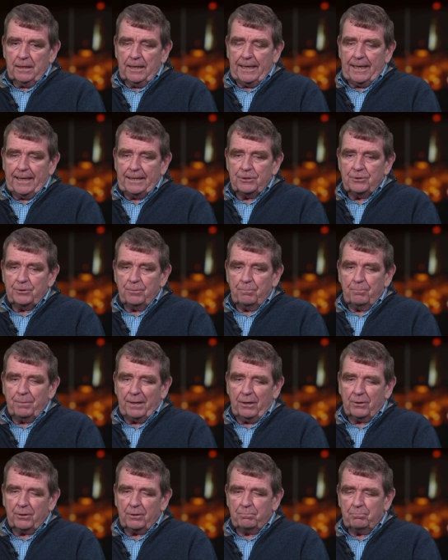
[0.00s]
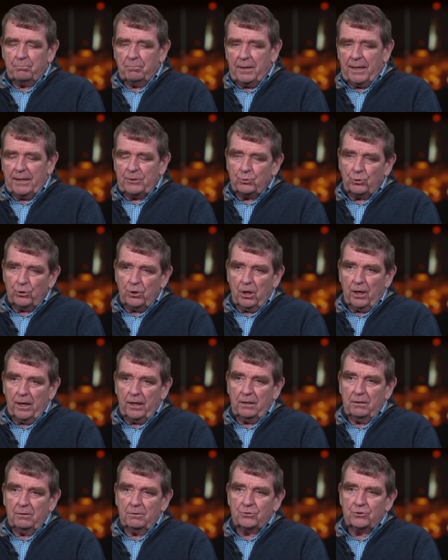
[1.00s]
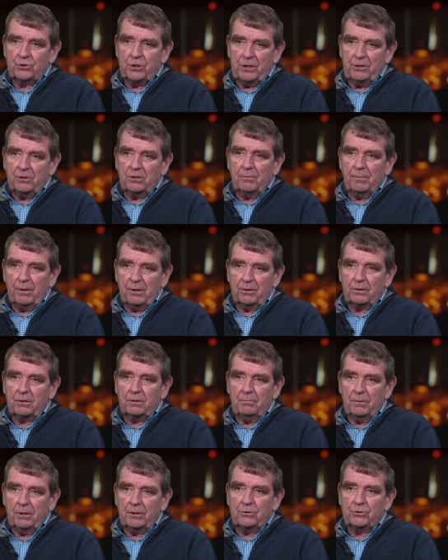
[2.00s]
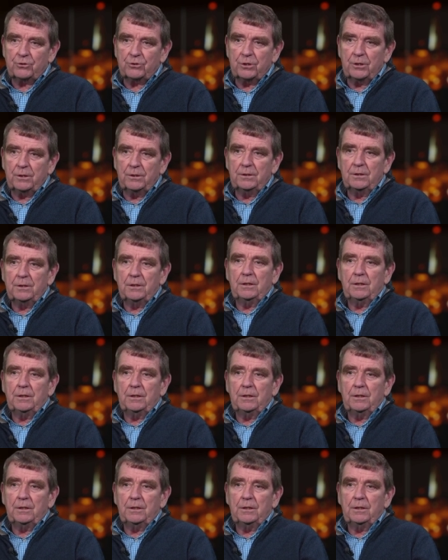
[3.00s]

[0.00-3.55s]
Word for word: and about eight or nine senior American military